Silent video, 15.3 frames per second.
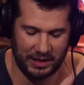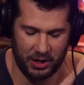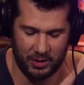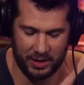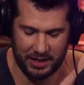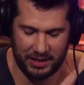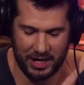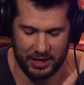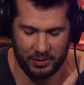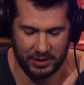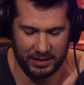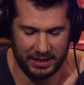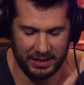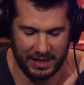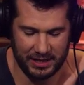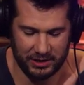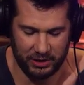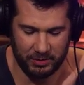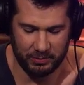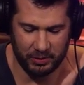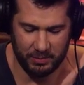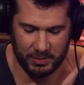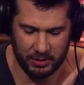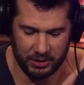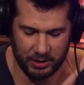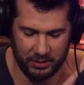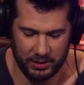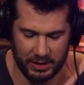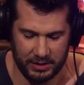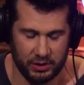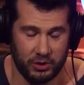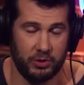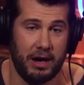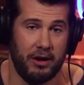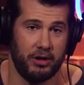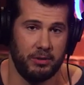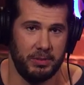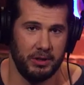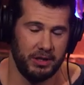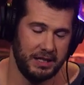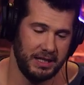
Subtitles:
going here. I do want to let you guys know the promo code is CROWDERBILLION.